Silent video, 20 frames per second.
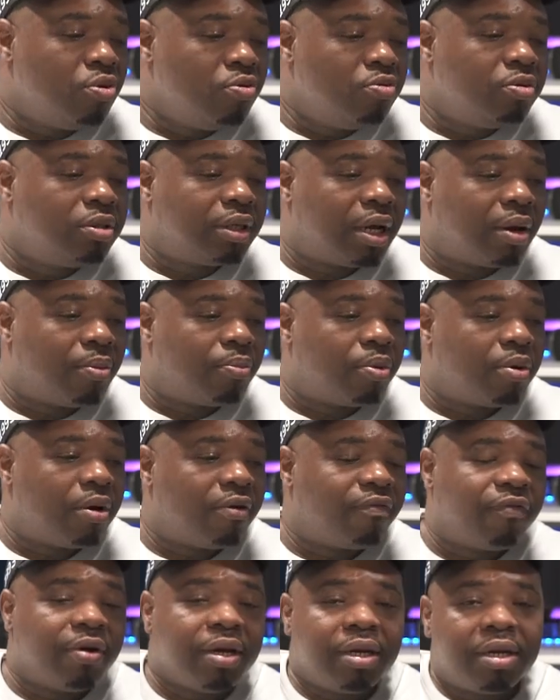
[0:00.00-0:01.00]
do something, bro,
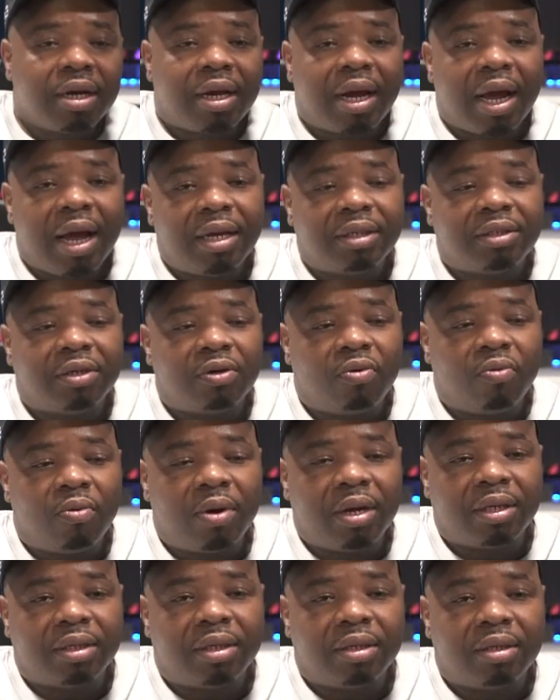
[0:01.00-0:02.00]
fade the
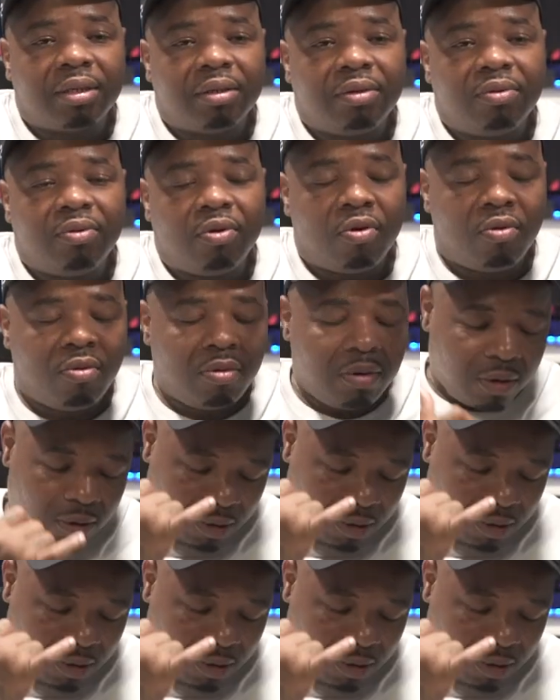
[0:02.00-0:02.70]
consequences. You know,